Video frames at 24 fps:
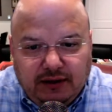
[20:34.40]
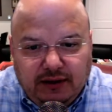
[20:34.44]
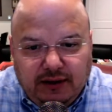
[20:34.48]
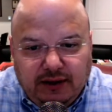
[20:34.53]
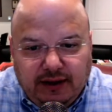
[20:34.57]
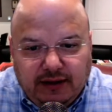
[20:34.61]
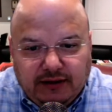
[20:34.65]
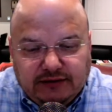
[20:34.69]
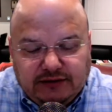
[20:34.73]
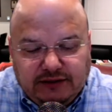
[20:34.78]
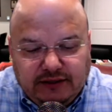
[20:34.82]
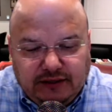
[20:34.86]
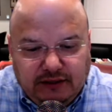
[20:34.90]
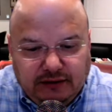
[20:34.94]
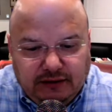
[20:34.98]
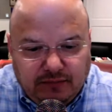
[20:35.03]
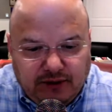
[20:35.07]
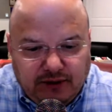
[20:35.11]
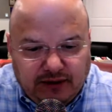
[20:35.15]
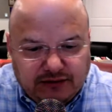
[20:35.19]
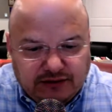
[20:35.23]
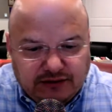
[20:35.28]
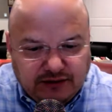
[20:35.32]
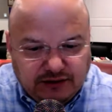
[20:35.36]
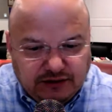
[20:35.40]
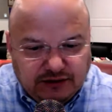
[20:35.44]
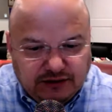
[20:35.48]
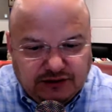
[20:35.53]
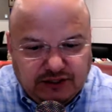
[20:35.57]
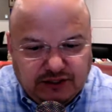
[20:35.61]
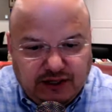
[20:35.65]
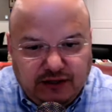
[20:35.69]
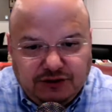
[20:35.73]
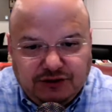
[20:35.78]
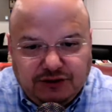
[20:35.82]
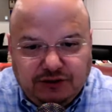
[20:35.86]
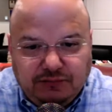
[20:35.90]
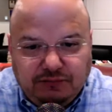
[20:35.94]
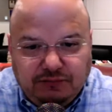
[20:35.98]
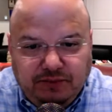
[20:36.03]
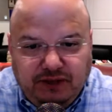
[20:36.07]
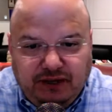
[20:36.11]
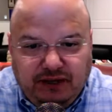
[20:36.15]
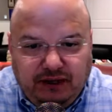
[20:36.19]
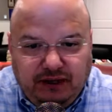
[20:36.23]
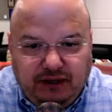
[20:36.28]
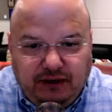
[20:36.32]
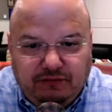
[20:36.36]
as an intelligent
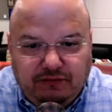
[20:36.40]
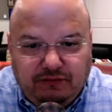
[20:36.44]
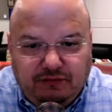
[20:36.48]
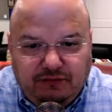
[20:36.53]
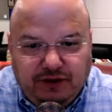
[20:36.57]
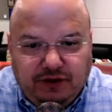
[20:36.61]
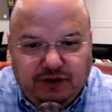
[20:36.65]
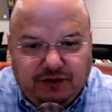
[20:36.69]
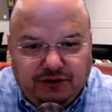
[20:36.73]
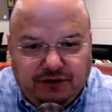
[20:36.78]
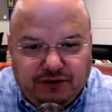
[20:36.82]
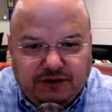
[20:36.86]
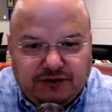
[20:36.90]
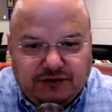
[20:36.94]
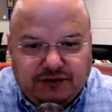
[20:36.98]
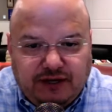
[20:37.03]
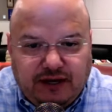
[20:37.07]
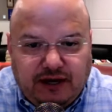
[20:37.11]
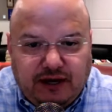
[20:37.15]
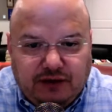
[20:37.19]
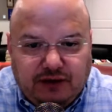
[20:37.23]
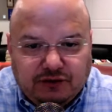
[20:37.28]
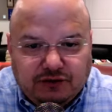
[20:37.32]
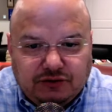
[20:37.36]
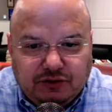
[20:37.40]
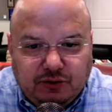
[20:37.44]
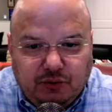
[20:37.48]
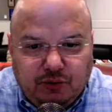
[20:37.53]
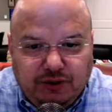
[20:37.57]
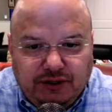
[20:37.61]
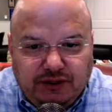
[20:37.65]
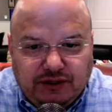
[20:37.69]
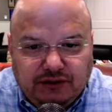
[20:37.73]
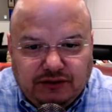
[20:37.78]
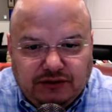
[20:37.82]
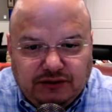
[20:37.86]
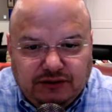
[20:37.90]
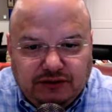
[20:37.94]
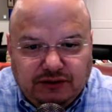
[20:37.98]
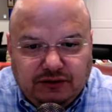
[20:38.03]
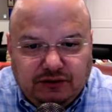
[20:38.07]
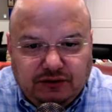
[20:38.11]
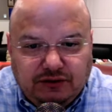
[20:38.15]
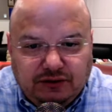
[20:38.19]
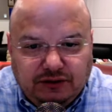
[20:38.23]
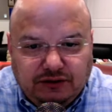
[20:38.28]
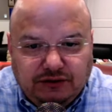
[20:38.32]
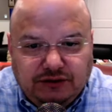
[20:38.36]
being, figure this out so we can
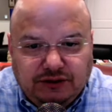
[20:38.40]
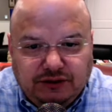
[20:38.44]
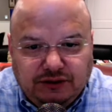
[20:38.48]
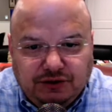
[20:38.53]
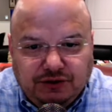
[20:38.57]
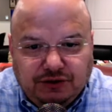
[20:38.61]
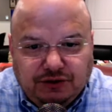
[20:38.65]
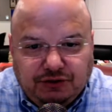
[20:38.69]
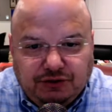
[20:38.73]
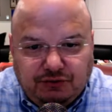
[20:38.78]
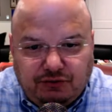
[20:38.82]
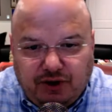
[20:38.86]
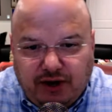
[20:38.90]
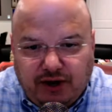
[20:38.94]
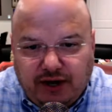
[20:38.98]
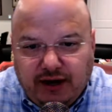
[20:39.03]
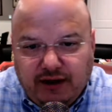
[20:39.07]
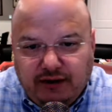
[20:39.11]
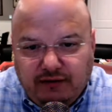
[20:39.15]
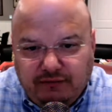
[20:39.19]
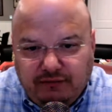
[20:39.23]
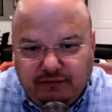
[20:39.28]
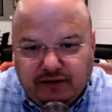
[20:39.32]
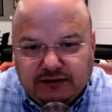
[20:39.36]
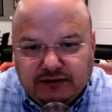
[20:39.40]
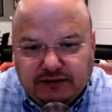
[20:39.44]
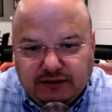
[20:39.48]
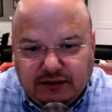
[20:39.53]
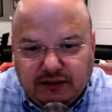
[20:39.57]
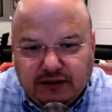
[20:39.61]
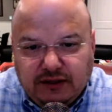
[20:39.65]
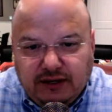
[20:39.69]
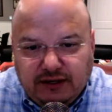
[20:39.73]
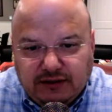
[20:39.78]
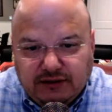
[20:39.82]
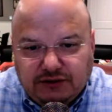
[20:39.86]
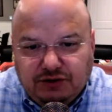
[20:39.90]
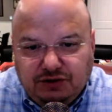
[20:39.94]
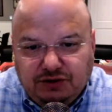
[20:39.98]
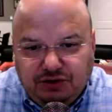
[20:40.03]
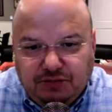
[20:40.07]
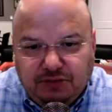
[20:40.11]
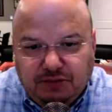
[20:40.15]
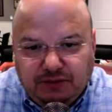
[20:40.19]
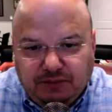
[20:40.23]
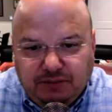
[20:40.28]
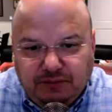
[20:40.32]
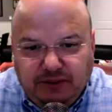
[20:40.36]
still continue to thrive as a
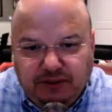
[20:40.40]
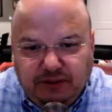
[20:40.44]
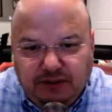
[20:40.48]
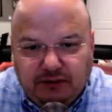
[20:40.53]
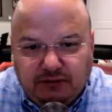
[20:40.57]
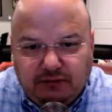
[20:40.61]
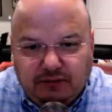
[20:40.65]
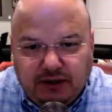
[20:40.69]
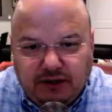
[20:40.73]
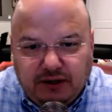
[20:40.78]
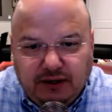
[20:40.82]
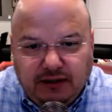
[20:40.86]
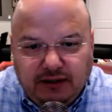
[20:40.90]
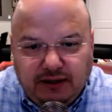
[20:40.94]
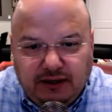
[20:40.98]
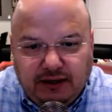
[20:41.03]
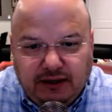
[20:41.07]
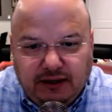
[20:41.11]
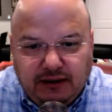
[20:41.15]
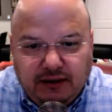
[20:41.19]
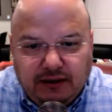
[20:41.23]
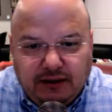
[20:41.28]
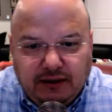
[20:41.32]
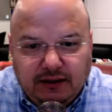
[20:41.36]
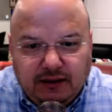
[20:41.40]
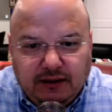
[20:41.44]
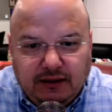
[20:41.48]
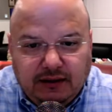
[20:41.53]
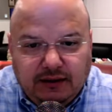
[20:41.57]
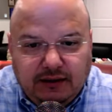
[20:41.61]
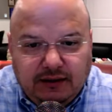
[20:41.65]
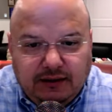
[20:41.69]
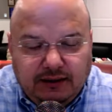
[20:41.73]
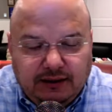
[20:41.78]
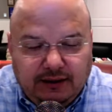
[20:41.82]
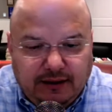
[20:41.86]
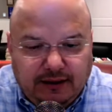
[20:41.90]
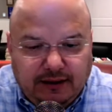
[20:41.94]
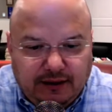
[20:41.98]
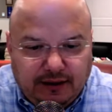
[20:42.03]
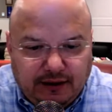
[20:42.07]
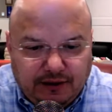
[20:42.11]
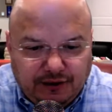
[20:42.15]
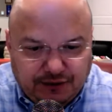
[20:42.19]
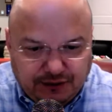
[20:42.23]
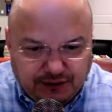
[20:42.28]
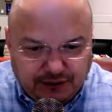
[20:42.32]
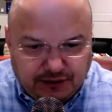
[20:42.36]
human being, right? And
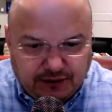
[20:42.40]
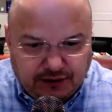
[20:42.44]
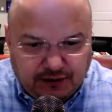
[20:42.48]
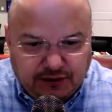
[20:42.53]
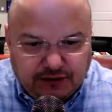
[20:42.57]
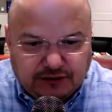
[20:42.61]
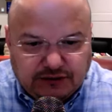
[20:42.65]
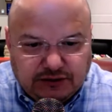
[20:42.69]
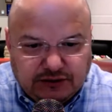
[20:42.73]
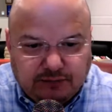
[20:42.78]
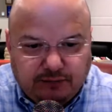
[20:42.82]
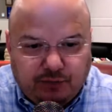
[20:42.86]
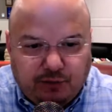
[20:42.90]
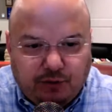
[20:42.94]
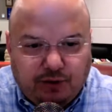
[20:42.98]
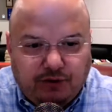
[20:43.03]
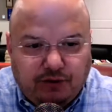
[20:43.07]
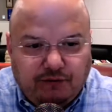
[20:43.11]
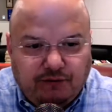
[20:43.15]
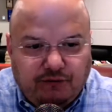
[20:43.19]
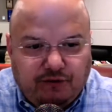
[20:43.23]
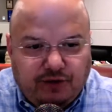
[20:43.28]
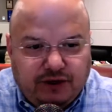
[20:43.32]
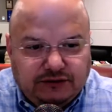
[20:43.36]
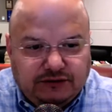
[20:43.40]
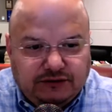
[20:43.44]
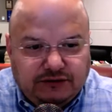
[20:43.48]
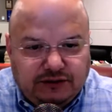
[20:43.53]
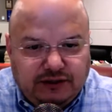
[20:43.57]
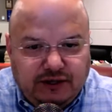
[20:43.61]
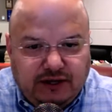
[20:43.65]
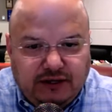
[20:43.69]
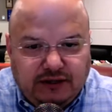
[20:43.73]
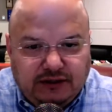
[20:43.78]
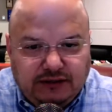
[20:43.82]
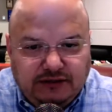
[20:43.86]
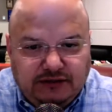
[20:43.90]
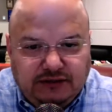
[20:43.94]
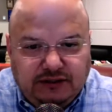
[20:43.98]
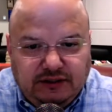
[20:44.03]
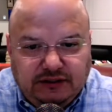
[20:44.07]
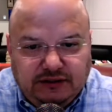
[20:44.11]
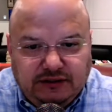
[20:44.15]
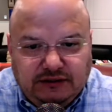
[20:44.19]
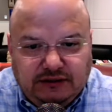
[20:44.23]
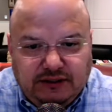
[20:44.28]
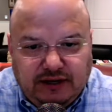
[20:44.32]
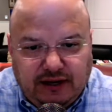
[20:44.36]
I think it's important for us to kind of
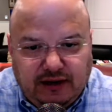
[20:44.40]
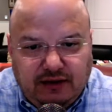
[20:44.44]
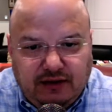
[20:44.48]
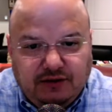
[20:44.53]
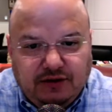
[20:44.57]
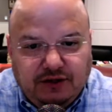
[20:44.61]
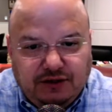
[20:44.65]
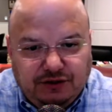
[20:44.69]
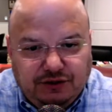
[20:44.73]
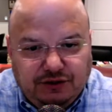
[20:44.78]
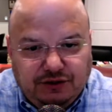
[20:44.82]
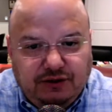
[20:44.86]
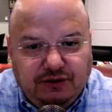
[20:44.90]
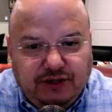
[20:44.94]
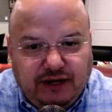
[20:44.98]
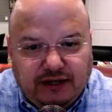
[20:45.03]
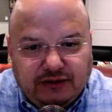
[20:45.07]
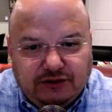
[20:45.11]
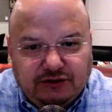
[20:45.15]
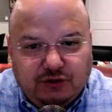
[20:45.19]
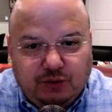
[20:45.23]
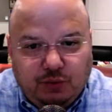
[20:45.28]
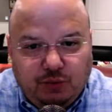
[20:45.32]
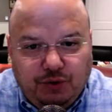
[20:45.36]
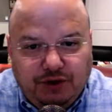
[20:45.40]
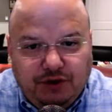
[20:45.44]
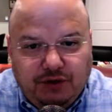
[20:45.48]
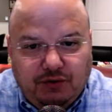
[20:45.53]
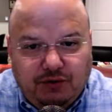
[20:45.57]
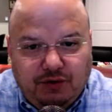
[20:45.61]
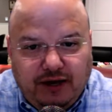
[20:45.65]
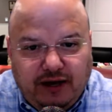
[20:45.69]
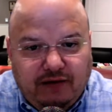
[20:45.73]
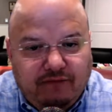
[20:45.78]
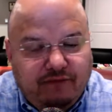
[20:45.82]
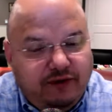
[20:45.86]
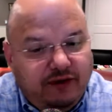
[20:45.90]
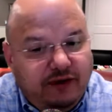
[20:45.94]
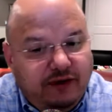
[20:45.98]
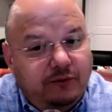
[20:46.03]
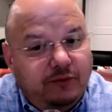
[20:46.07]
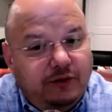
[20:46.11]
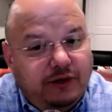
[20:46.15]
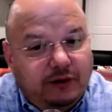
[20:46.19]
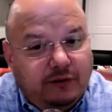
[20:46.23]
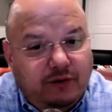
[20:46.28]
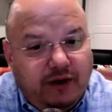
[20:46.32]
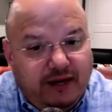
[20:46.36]
dig down and do that so we don't have any
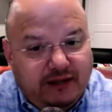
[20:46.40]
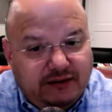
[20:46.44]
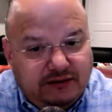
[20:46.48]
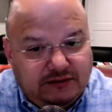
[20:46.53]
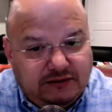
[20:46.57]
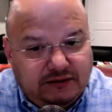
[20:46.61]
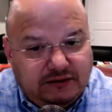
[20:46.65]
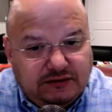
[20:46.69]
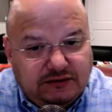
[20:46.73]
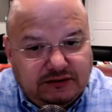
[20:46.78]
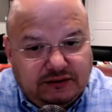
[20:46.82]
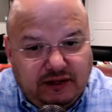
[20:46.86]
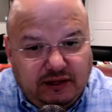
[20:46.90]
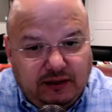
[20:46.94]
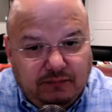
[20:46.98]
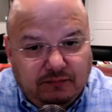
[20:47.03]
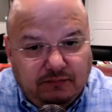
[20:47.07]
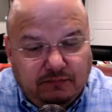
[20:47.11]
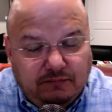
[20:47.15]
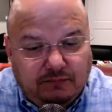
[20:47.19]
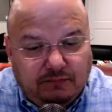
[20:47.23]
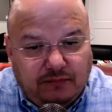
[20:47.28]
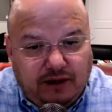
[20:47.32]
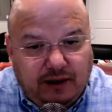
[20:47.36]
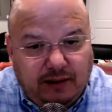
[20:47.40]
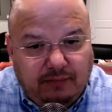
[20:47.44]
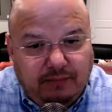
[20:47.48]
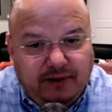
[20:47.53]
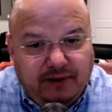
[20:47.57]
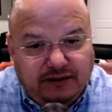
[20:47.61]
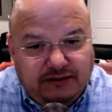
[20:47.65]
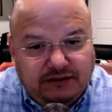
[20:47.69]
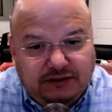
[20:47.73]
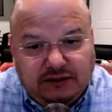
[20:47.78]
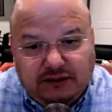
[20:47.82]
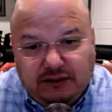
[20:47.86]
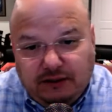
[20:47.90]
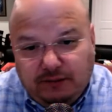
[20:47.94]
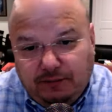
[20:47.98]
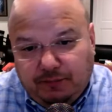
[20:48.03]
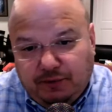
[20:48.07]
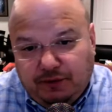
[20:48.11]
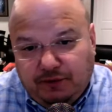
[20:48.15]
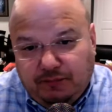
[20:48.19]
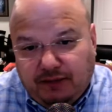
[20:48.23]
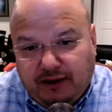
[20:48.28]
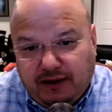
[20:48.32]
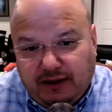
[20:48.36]
regrets to say, I basically
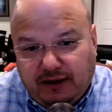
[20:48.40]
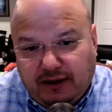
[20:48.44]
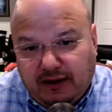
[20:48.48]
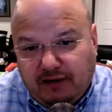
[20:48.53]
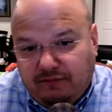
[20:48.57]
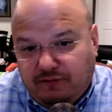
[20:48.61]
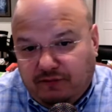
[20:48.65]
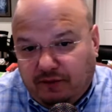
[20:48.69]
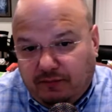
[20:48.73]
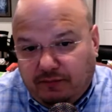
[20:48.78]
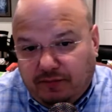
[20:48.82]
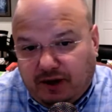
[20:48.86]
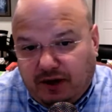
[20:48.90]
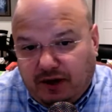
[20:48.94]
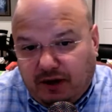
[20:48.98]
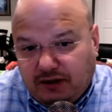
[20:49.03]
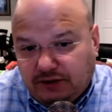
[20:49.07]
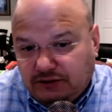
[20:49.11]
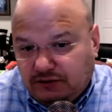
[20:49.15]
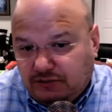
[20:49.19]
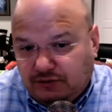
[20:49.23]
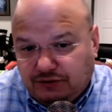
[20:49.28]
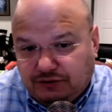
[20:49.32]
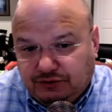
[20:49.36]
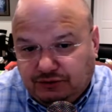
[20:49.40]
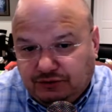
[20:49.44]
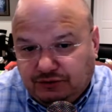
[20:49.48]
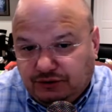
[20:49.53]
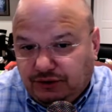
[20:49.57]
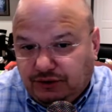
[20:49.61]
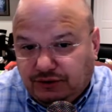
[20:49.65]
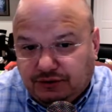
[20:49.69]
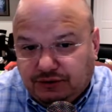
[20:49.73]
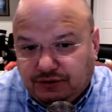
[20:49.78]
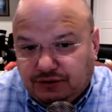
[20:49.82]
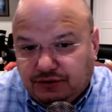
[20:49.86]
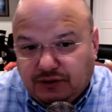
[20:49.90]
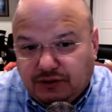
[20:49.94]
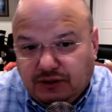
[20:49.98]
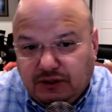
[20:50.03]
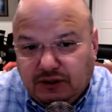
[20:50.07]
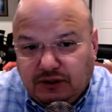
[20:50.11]
put my life on pause for 2 years.